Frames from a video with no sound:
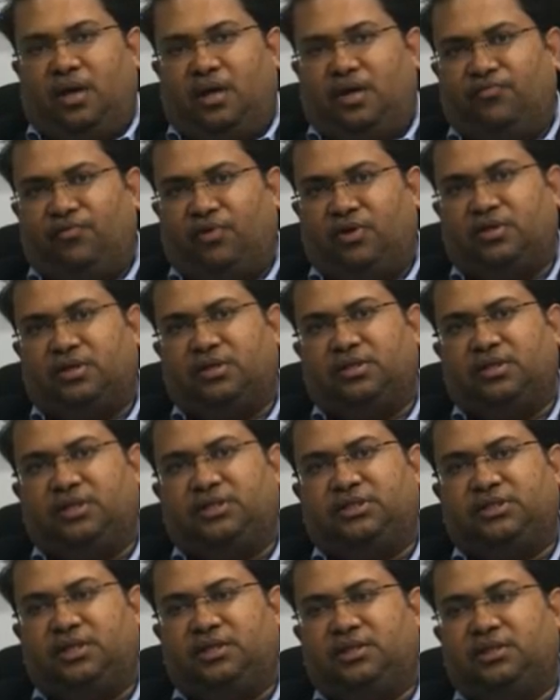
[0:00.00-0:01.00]
and what are
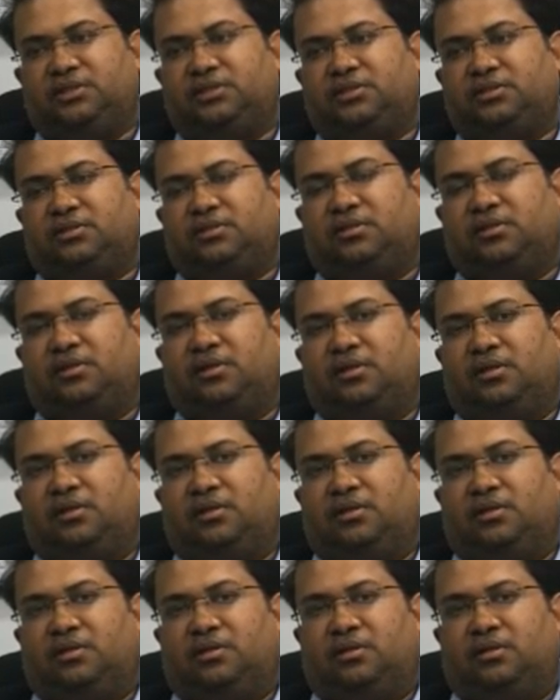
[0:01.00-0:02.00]
the stages.
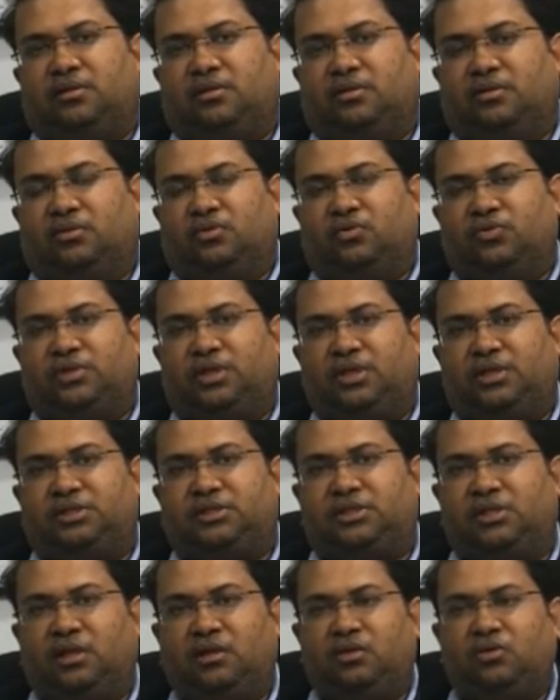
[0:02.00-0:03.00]
Those are
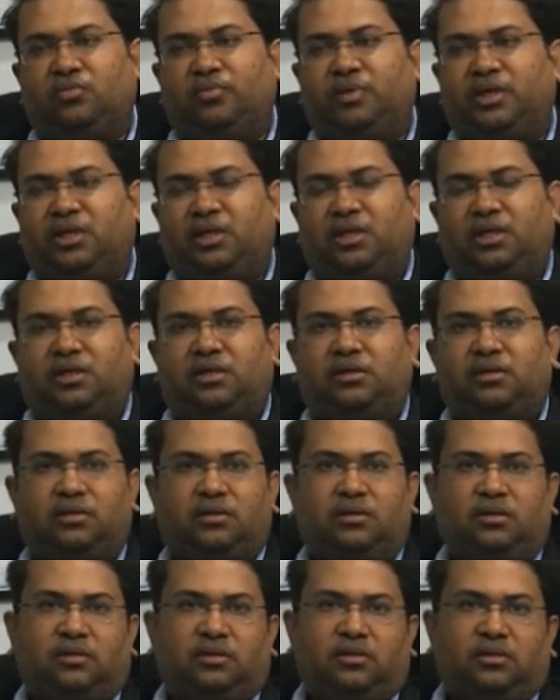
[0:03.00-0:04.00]
still to be cleared
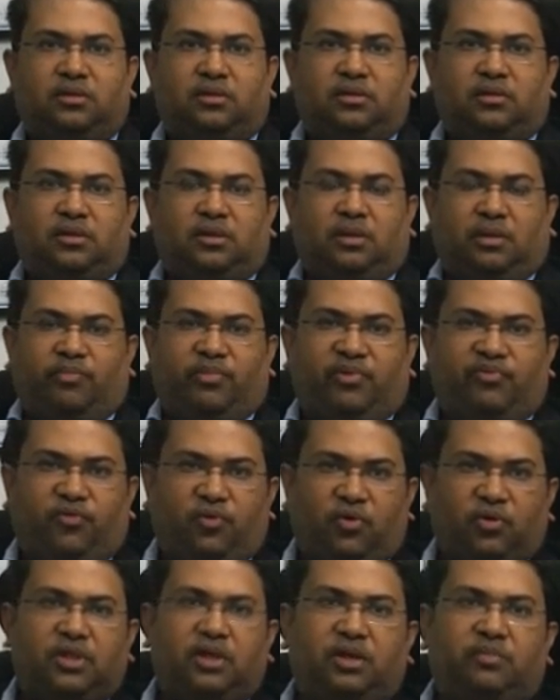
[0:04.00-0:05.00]

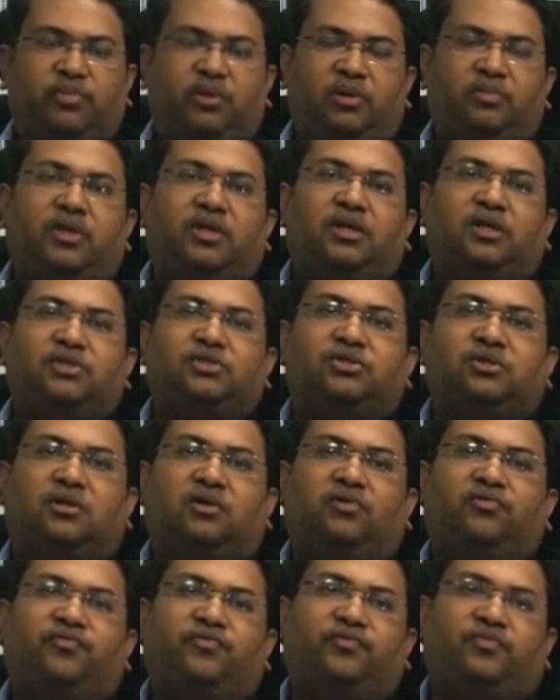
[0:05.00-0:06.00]
before the implementation
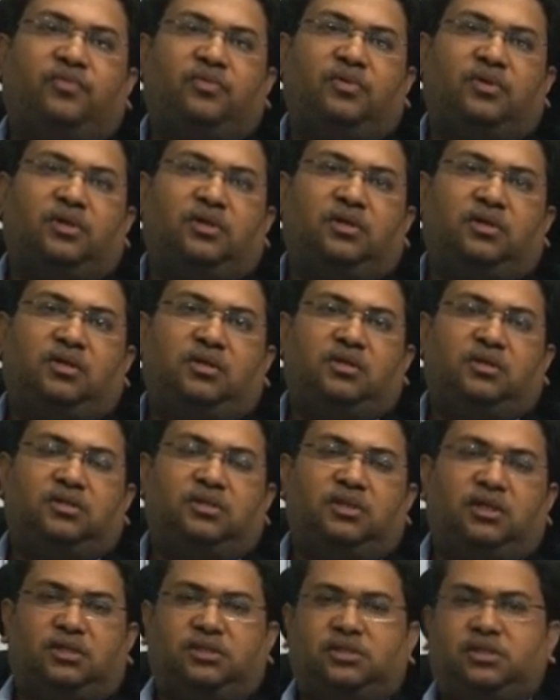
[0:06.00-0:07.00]
of
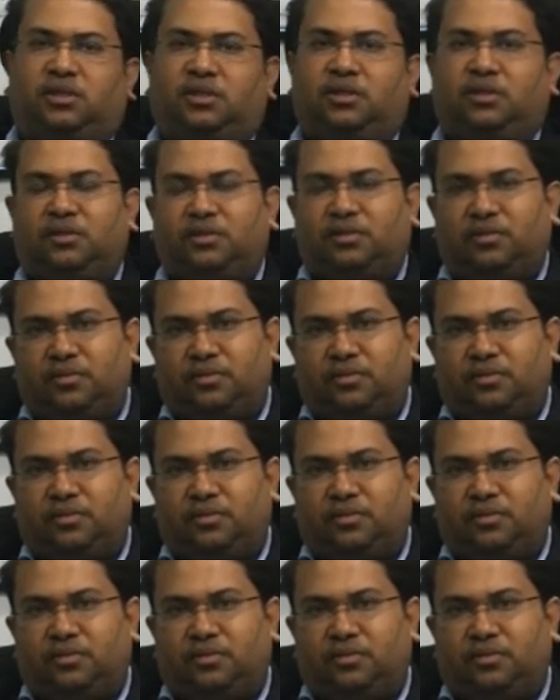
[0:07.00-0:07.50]
GST.